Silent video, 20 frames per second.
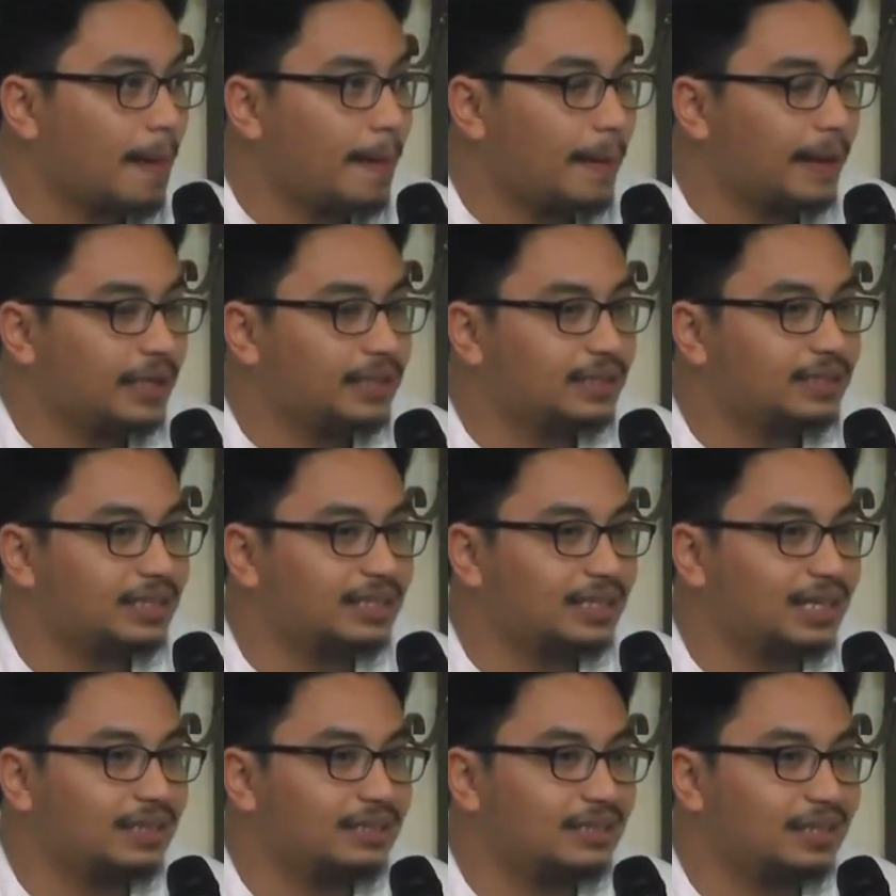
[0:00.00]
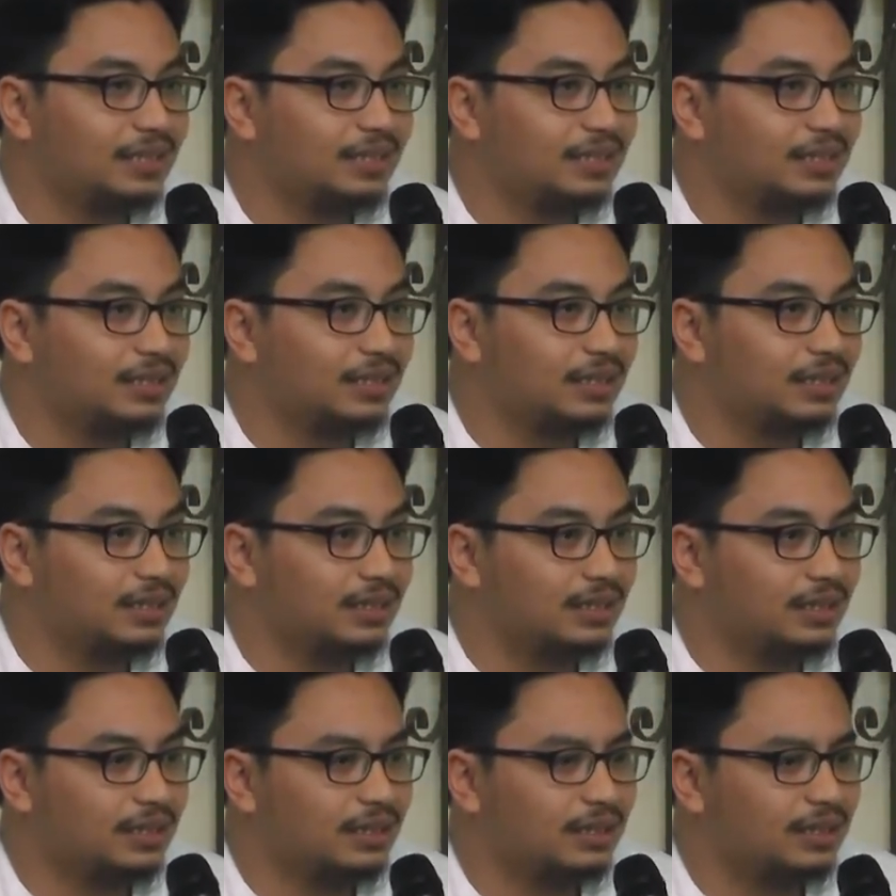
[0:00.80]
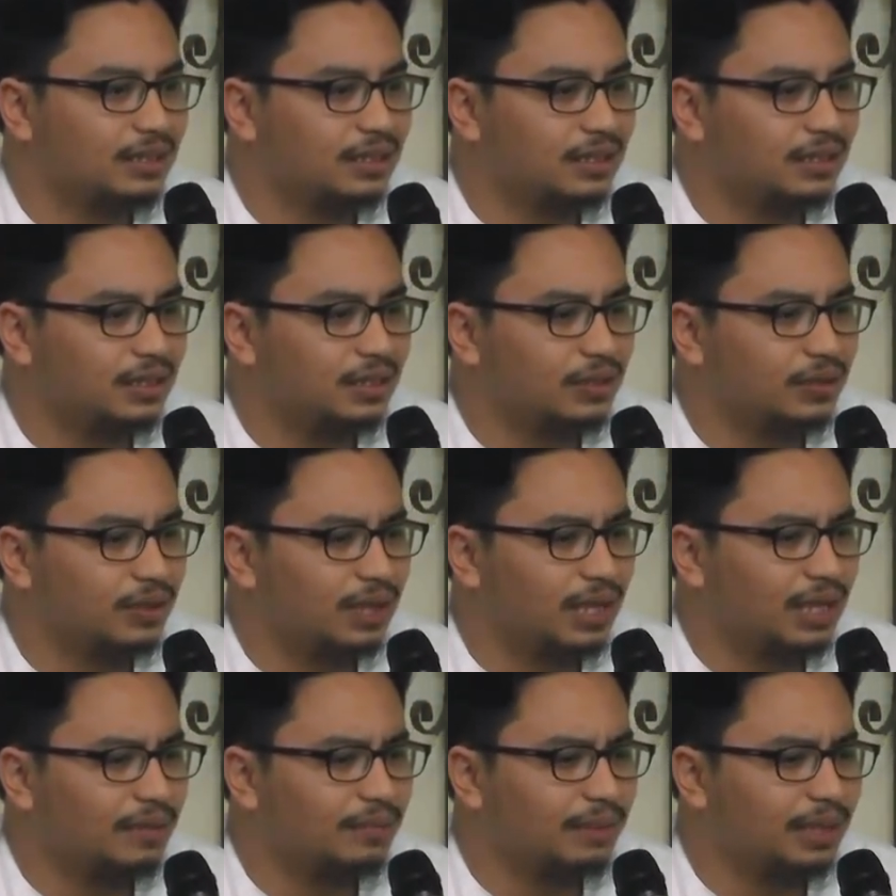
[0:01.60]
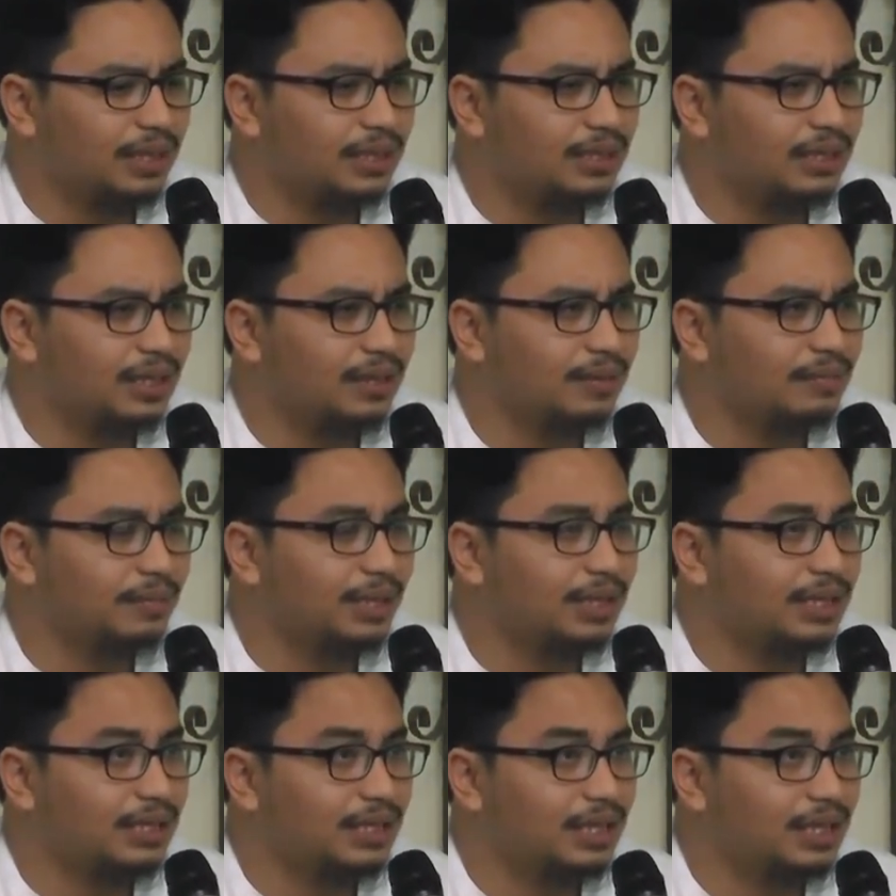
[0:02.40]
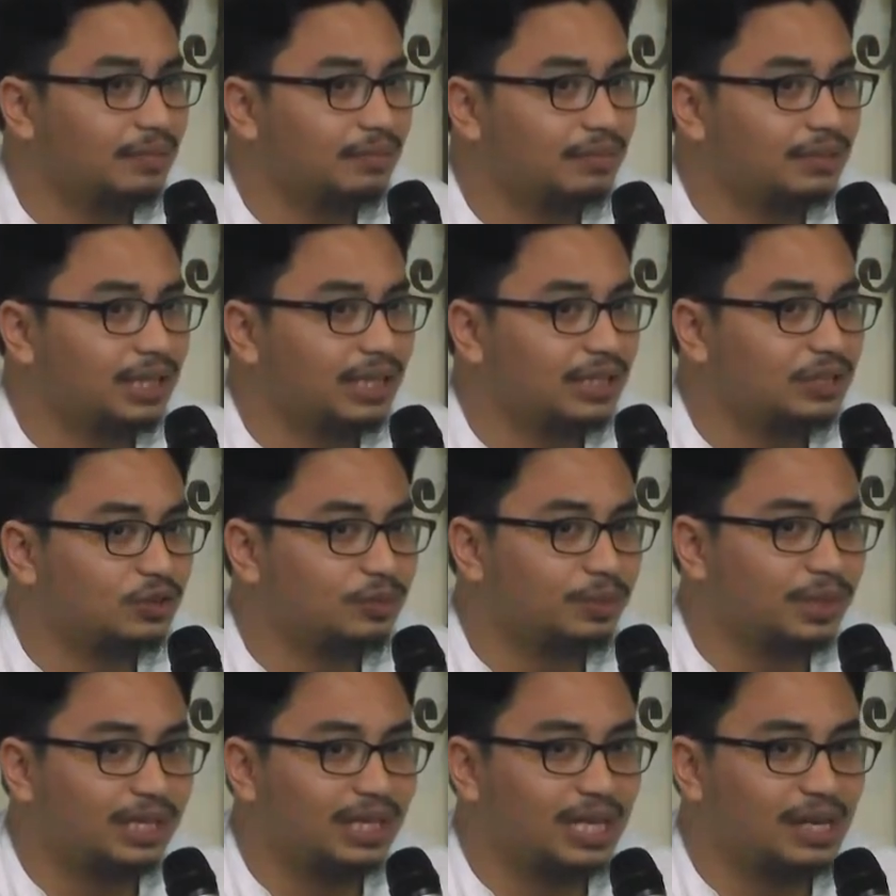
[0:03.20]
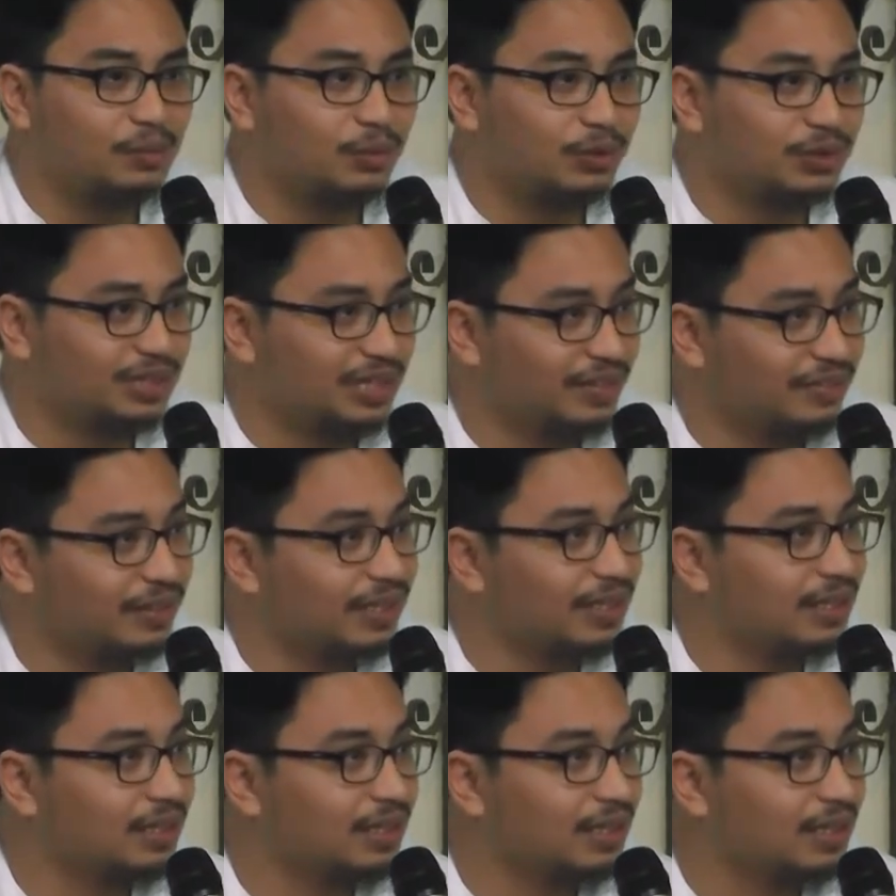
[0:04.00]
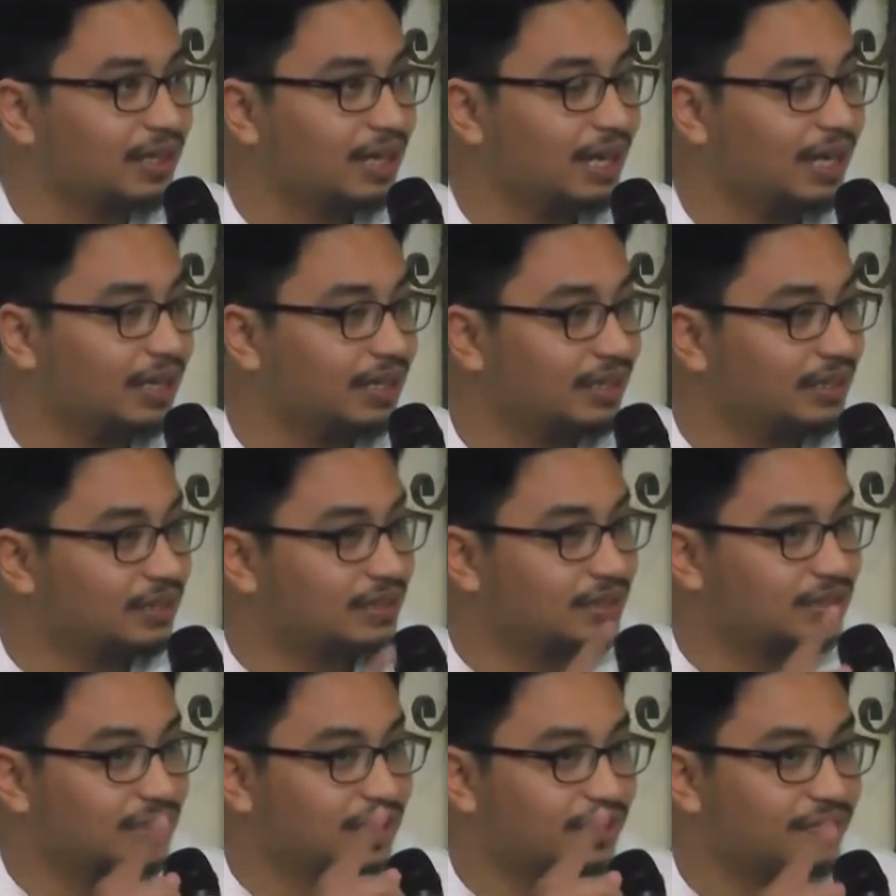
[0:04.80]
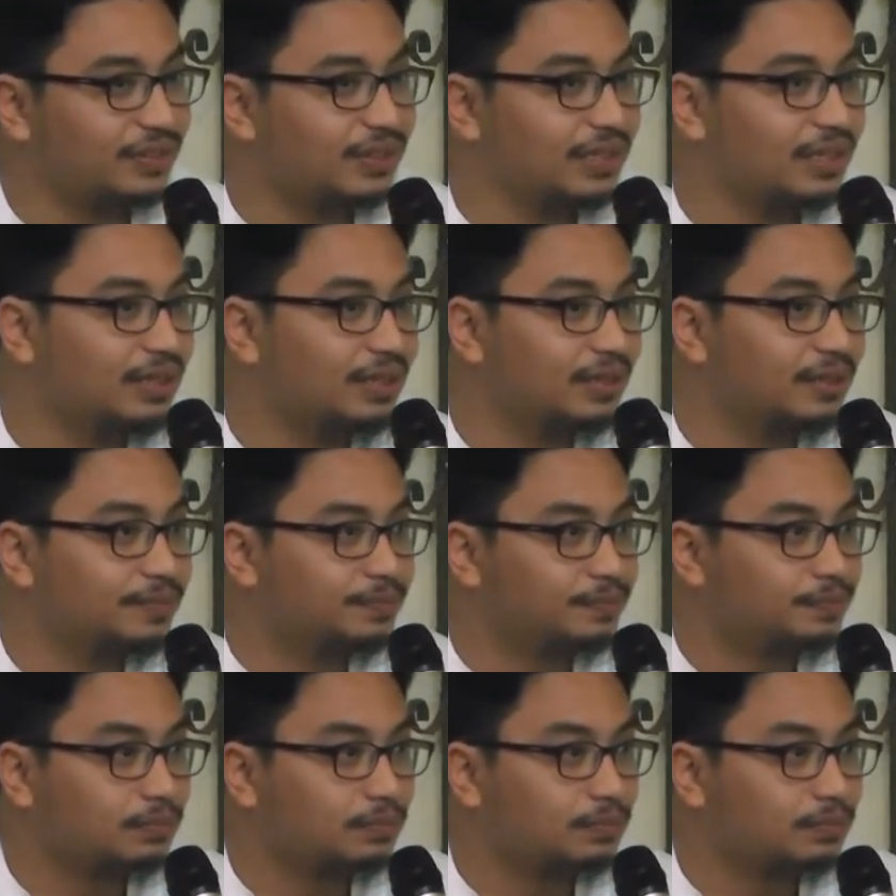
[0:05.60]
Yes, he translated the Quran by the name Tarjuman al-Mustafid. And this tafsir